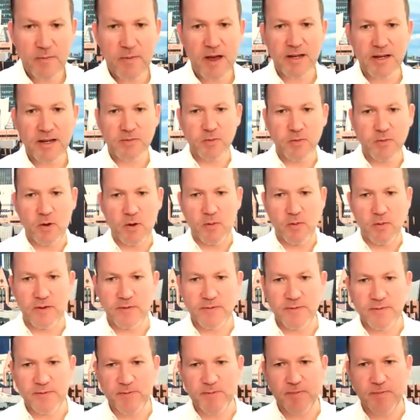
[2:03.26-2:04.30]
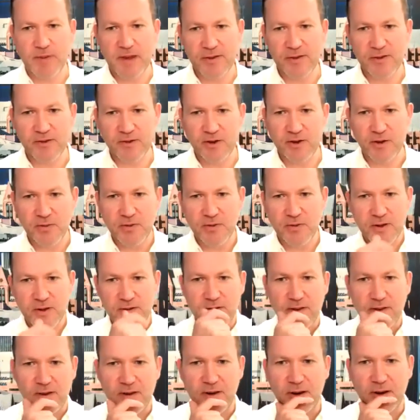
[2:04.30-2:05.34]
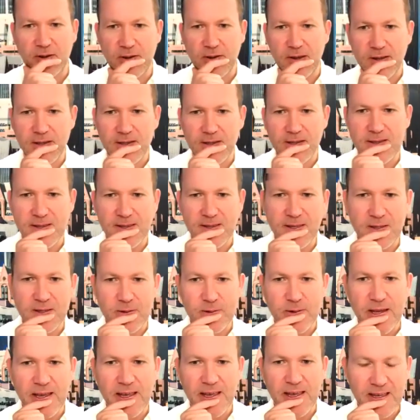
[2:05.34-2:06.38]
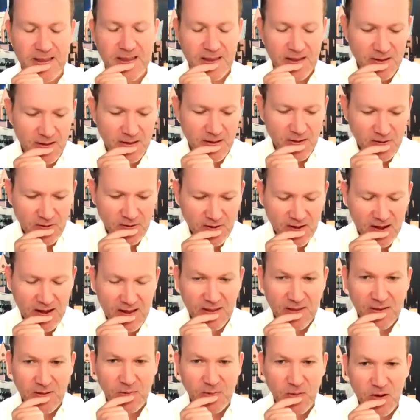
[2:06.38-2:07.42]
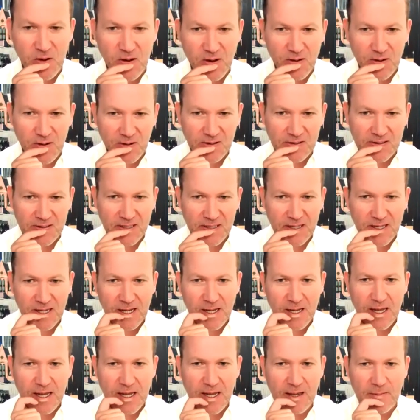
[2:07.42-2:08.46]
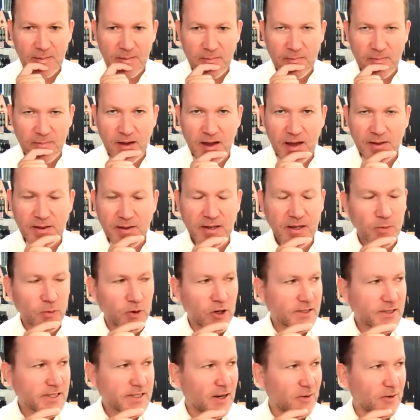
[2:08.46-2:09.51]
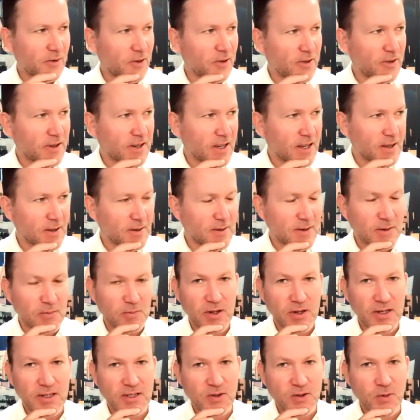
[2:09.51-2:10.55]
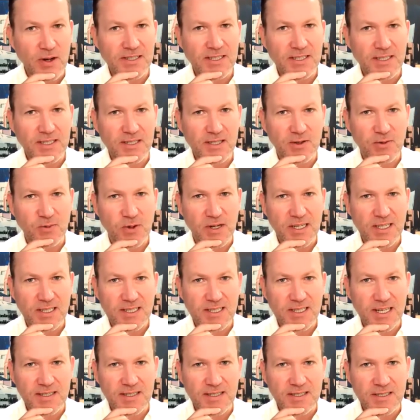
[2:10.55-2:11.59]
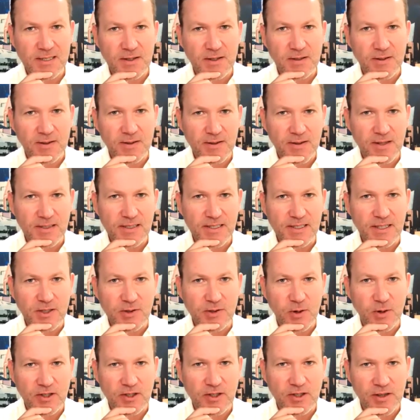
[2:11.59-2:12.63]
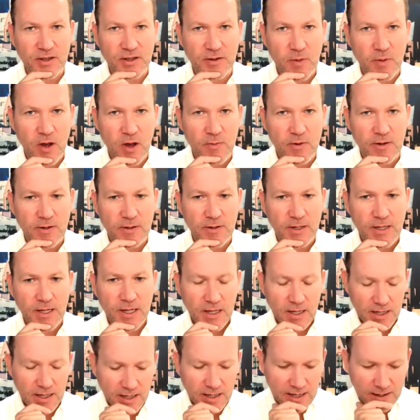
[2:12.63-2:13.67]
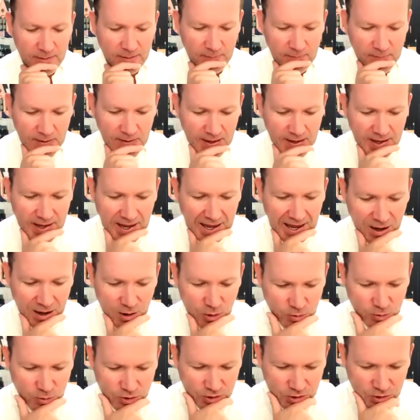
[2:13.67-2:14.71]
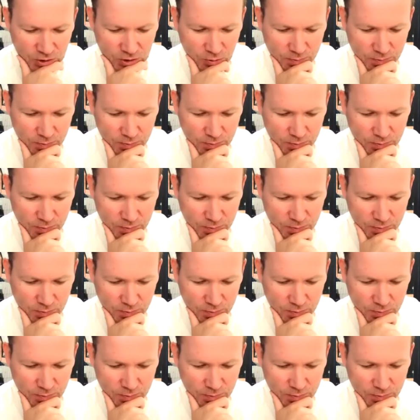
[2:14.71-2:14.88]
in mind what we've been through, the UK and the world, I think I worked out the other day, I think we're 22 weeks into the situation at the moment. How do